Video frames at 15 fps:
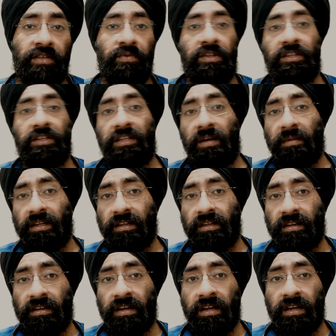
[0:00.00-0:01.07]
with some
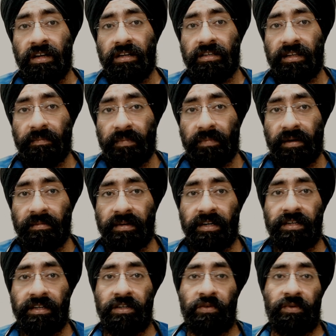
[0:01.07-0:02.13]
other
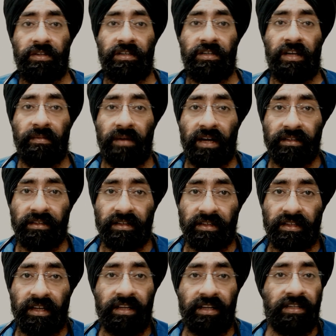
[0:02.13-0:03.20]
supplements, with some other
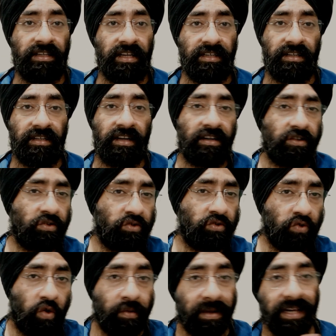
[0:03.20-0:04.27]
things? Yes, there are
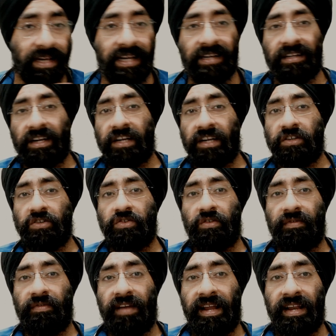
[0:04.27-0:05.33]
so many interactions
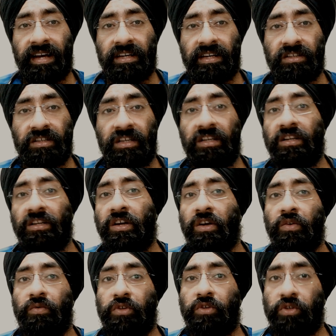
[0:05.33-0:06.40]
of L-arginine
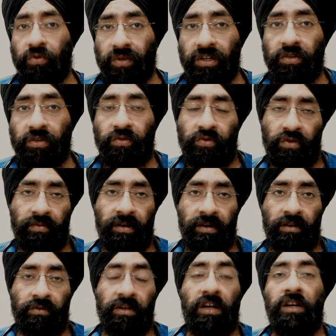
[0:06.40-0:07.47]
which you need to know
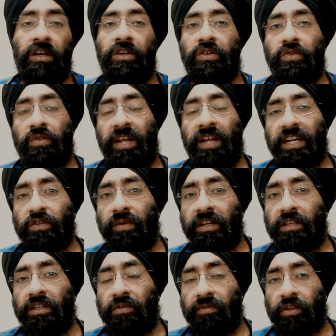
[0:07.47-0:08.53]
about. So that's
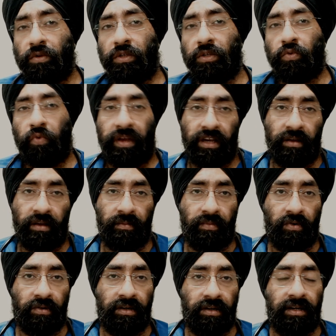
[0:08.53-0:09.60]
why this video is very
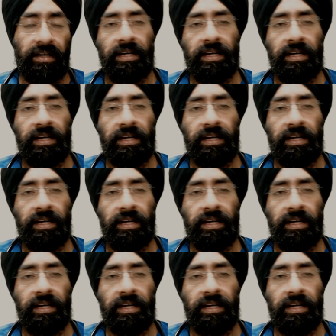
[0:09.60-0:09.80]
important.